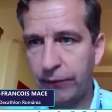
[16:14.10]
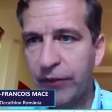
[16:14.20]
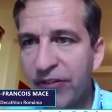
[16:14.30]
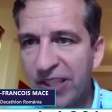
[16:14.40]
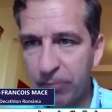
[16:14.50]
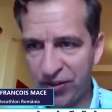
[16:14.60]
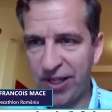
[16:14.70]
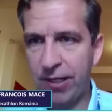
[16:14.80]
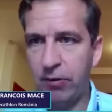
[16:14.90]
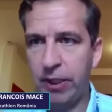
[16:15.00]

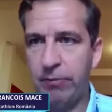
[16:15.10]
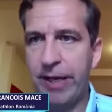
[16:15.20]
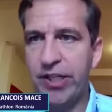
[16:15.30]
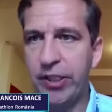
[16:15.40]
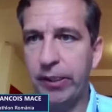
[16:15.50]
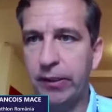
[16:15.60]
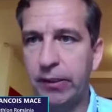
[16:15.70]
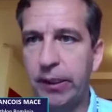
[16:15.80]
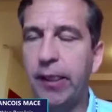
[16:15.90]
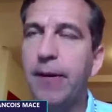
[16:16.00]
50% only, imagine.
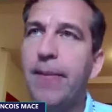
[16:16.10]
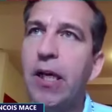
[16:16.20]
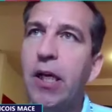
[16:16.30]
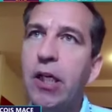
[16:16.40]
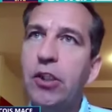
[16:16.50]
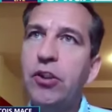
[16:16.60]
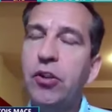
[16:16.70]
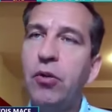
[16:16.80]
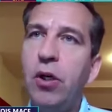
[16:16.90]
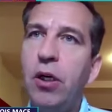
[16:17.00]
Okay?
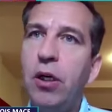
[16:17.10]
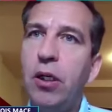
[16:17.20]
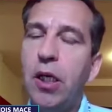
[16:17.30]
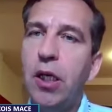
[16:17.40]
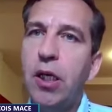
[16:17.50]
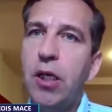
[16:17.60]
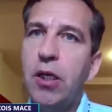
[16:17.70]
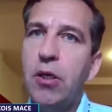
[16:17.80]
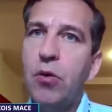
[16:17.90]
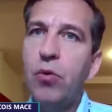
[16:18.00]
So uh,
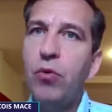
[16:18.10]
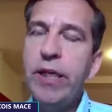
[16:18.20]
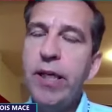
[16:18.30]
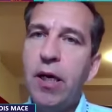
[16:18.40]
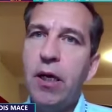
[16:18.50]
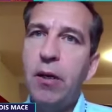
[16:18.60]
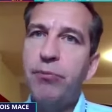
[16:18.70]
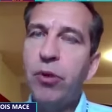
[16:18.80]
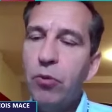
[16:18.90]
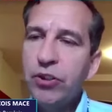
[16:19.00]
we uh,
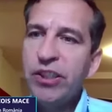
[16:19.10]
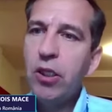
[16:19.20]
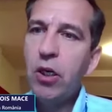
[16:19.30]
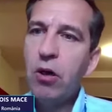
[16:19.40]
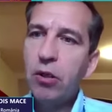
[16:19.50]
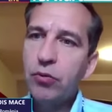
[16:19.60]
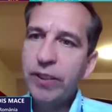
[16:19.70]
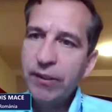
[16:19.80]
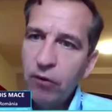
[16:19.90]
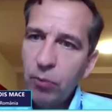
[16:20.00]
promoted a lot,
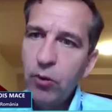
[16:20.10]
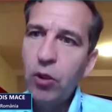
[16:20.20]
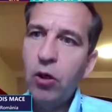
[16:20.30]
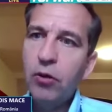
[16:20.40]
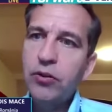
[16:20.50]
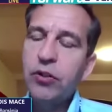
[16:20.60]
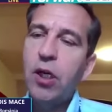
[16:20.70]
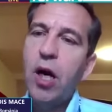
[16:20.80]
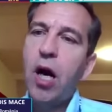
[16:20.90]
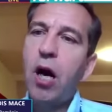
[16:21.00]
we developed a lot
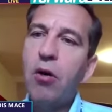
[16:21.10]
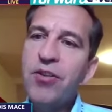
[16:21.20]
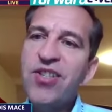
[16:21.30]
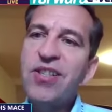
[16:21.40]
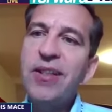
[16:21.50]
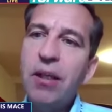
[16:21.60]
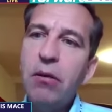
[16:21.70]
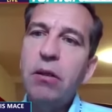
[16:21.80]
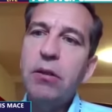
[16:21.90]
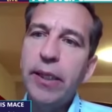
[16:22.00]
our
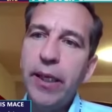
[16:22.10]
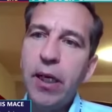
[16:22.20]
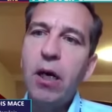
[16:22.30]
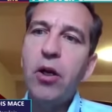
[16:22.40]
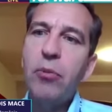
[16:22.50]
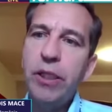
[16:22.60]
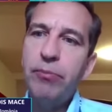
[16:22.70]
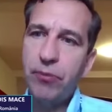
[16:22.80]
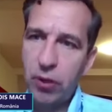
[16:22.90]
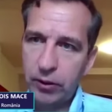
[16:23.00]
circular
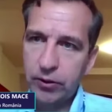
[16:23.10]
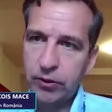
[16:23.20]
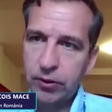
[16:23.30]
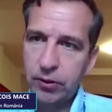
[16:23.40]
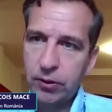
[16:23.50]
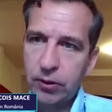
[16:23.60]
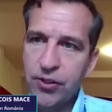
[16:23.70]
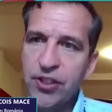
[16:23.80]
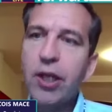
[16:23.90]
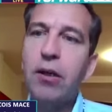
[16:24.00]
economy products
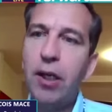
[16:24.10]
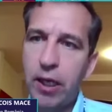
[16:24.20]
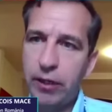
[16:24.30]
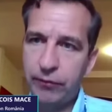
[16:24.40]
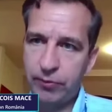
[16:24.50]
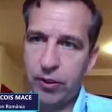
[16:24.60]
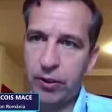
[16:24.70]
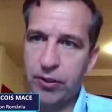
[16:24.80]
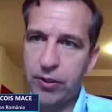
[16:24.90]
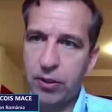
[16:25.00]
the second life
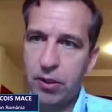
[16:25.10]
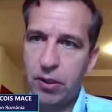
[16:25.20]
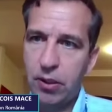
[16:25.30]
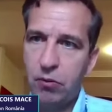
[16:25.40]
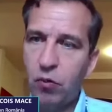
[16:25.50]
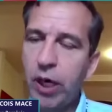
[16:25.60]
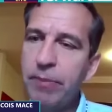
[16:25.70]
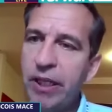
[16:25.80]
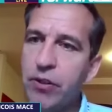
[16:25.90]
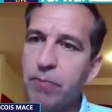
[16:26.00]
products.
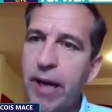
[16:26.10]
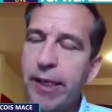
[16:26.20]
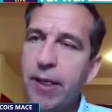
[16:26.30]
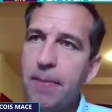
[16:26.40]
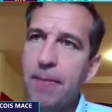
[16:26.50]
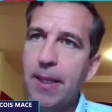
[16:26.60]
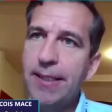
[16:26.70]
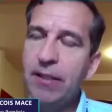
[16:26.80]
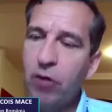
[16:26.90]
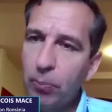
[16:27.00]
Why? Because by
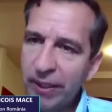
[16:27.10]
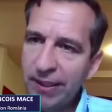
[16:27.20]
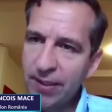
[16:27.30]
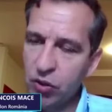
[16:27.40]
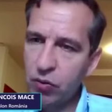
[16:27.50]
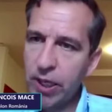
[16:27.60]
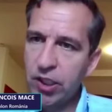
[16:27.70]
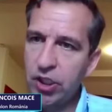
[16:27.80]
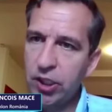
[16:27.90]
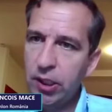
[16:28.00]
developing this
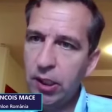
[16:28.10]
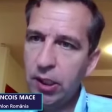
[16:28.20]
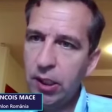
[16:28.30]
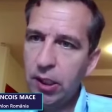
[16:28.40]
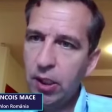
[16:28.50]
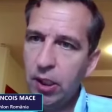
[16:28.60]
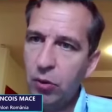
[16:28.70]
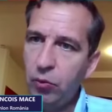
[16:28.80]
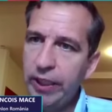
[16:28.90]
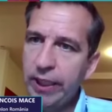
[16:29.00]
strategy,
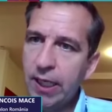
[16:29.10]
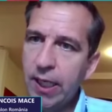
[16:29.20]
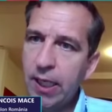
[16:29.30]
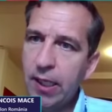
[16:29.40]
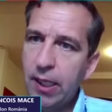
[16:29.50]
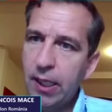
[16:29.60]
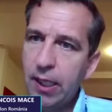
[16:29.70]
we can uh,